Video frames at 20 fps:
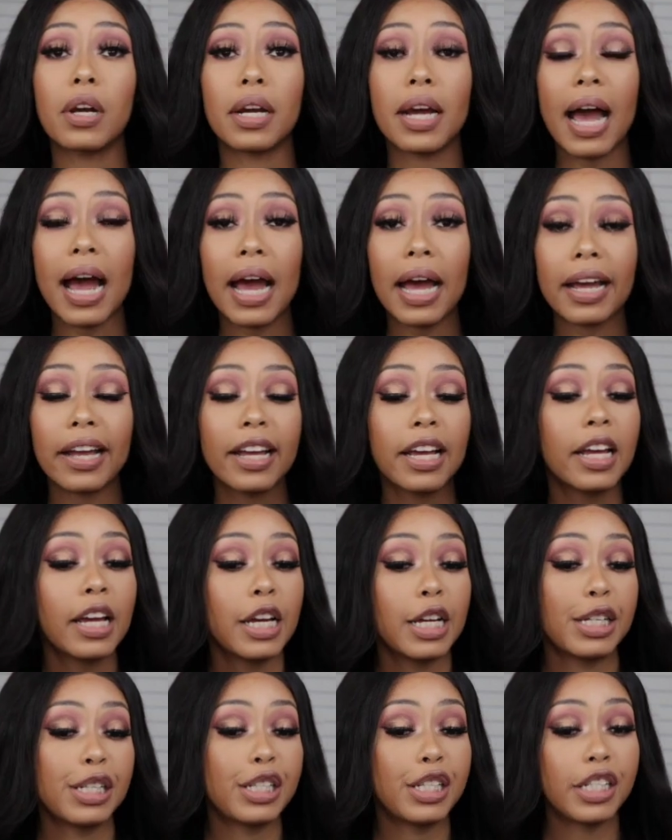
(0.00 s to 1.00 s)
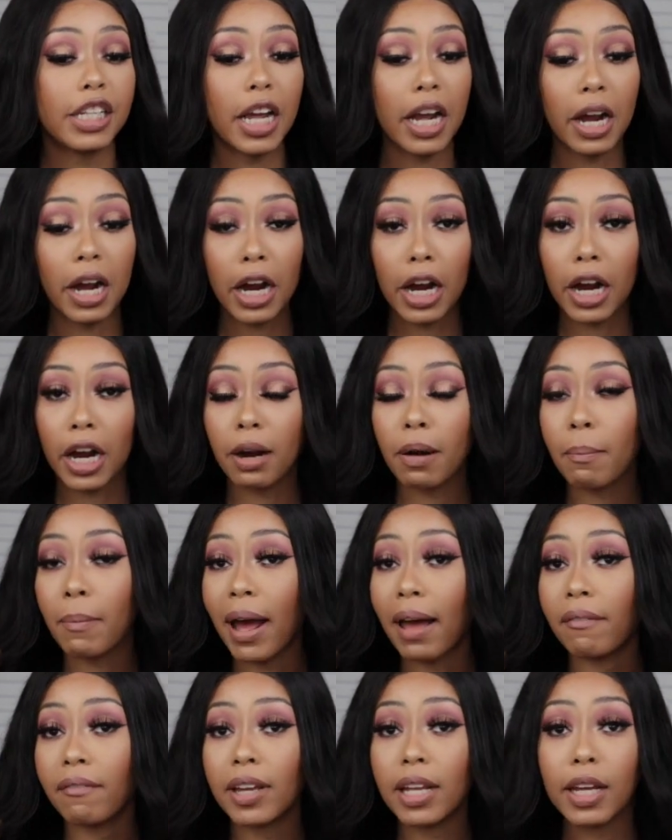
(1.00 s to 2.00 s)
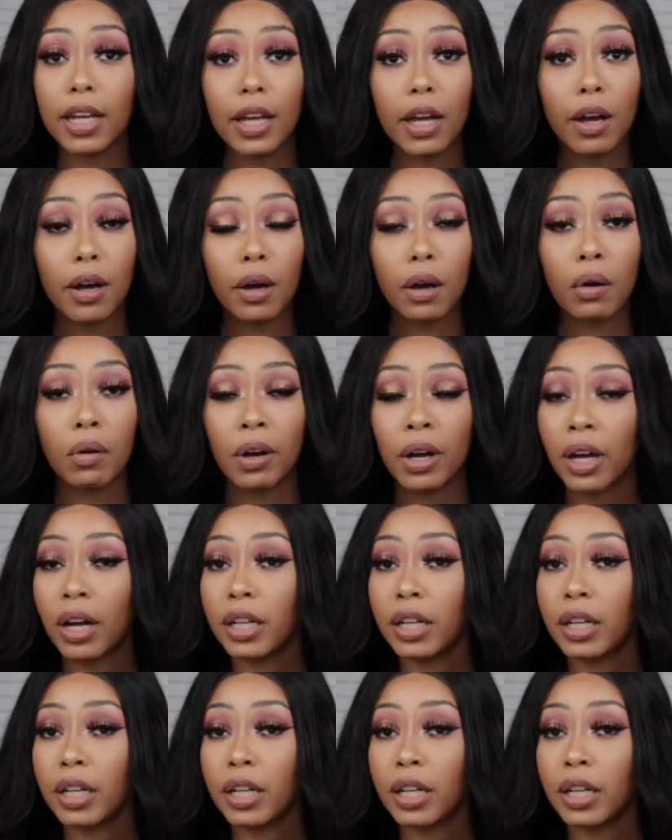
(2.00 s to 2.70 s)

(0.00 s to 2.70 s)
not. Share my video,